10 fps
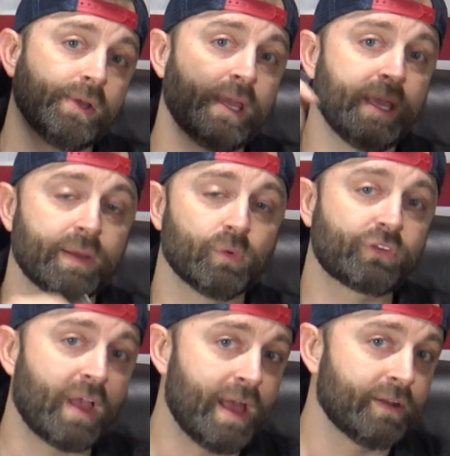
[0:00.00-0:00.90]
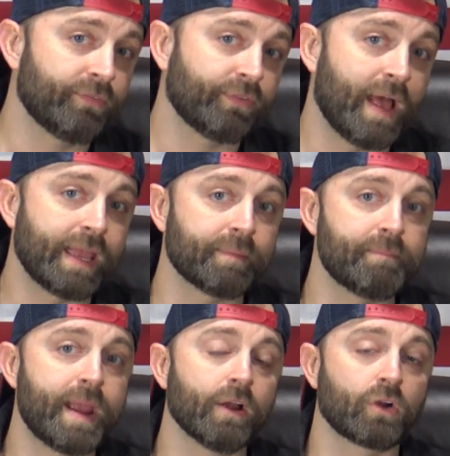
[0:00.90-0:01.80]
it was kind of like
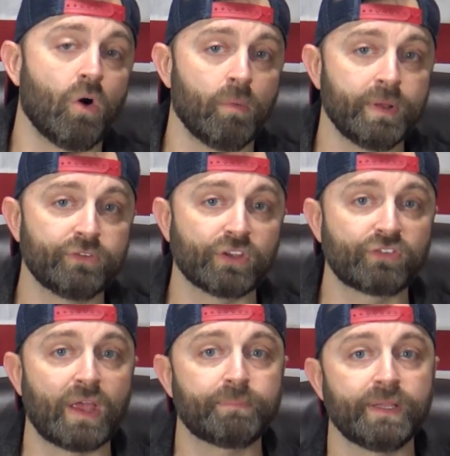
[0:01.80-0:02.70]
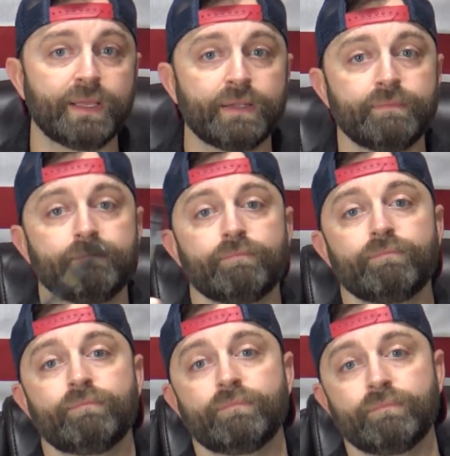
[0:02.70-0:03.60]
Mayor Coleman's, except it
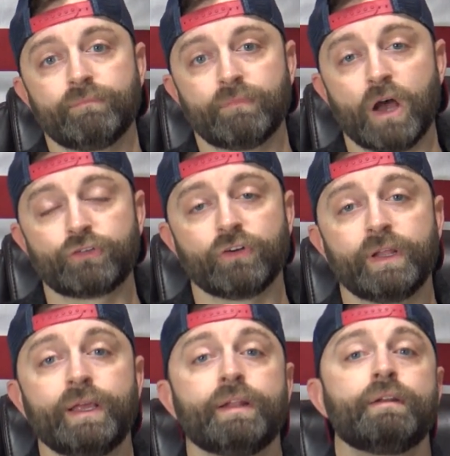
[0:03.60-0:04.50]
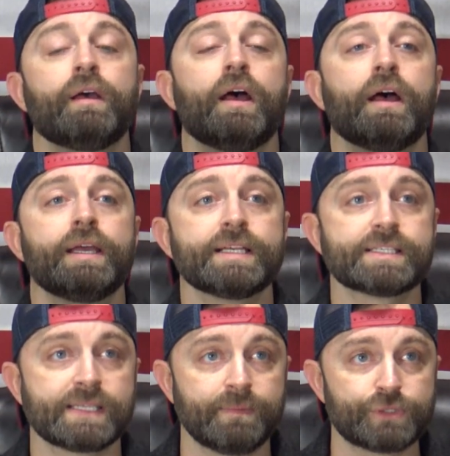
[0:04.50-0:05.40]
ushered in
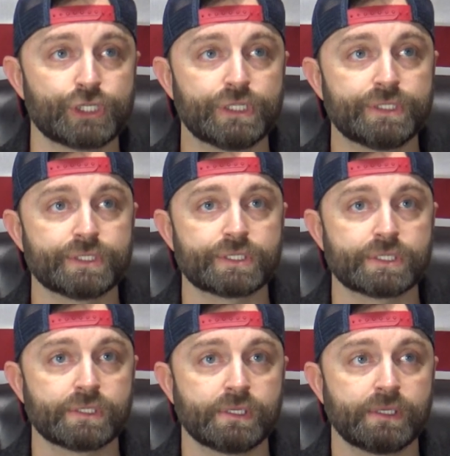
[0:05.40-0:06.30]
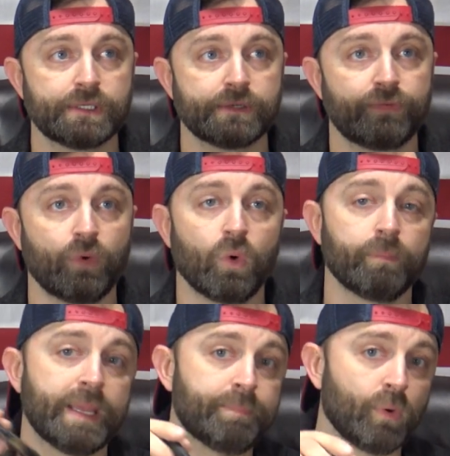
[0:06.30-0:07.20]
exemptions for
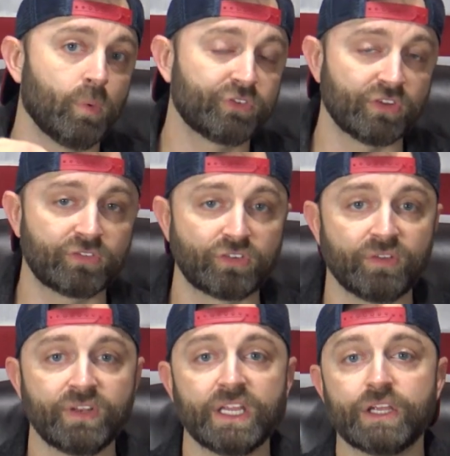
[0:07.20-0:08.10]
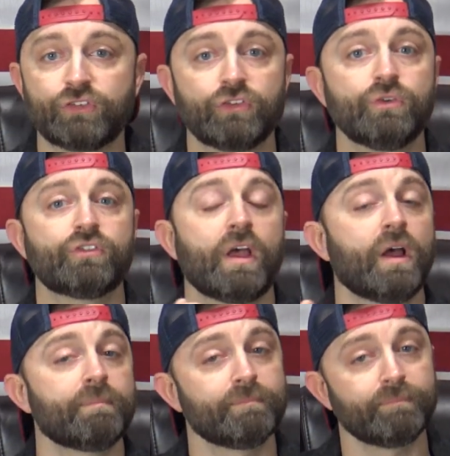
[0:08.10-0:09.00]
people with sensitivity issues,
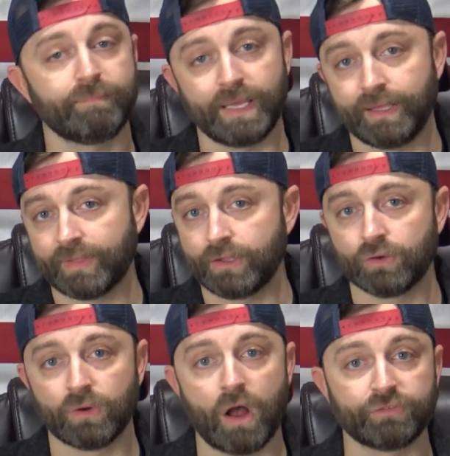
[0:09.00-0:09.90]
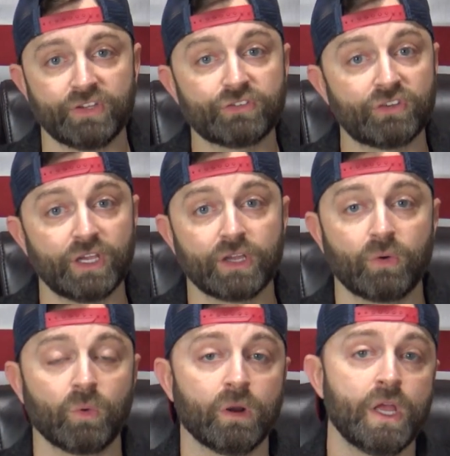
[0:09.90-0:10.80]
being that you're autistic
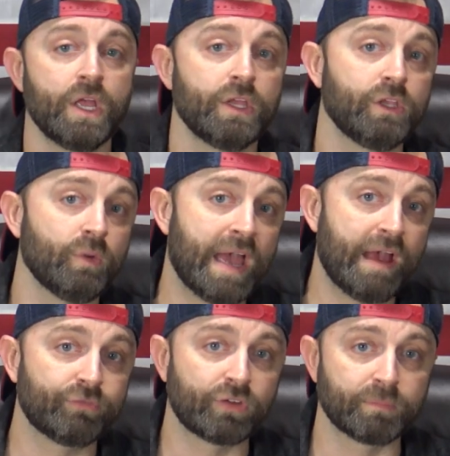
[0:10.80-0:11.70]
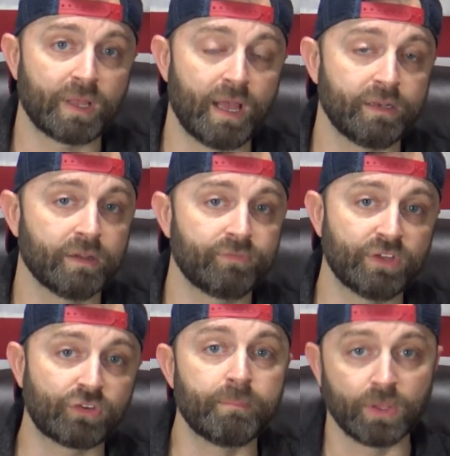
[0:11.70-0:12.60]
or you have some kind of
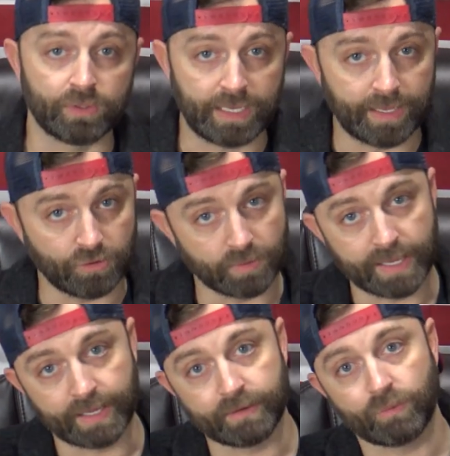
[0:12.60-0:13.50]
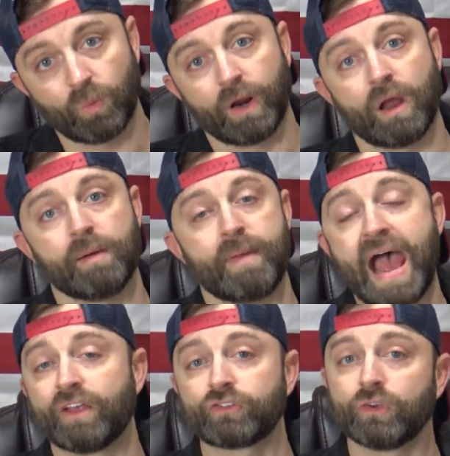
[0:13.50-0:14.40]
disability and you can't wear a
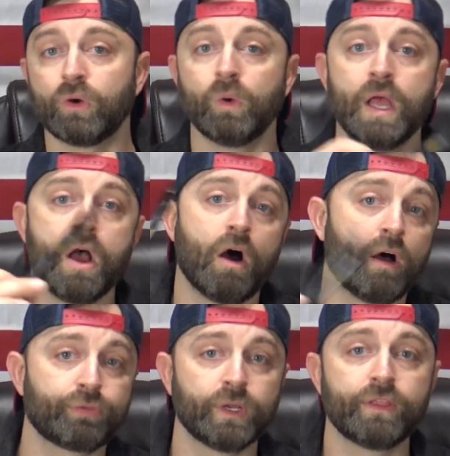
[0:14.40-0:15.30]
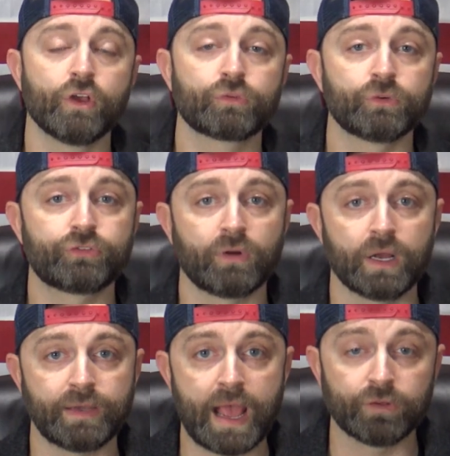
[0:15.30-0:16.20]
mask. So all three of those were
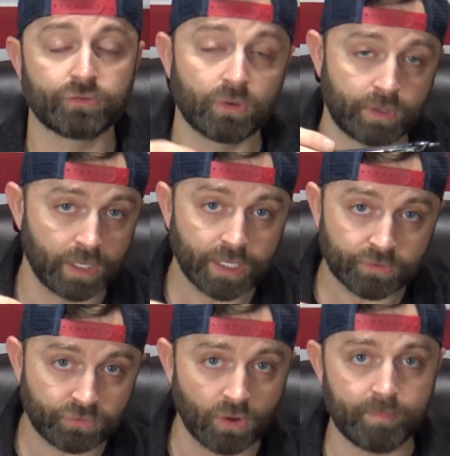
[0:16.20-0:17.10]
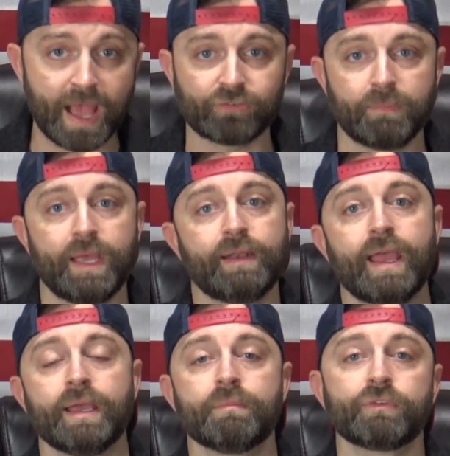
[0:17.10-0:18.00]
struck down. So there is no mask
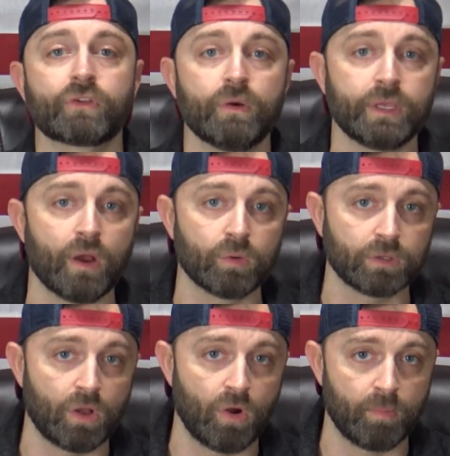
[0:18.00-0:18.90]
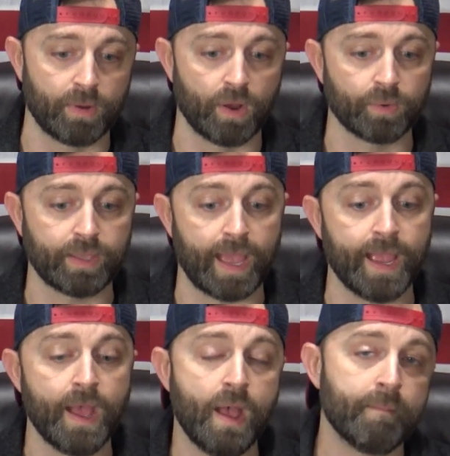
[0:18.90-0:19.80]
mandate in Muskogee, Oklahoma,
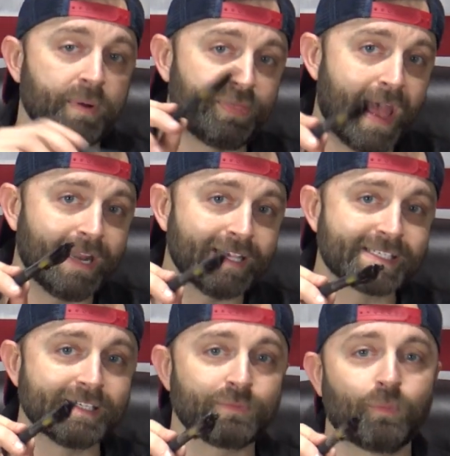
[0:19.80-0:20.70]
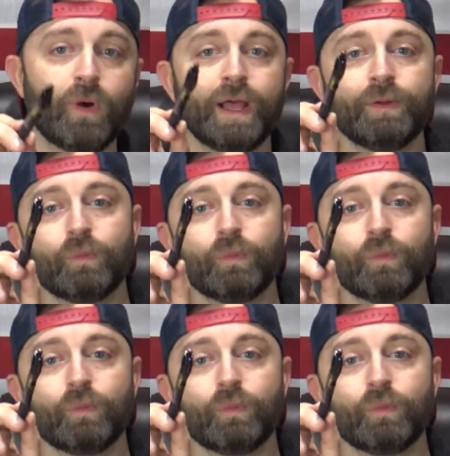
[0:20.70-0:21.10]
okay? But that isn't what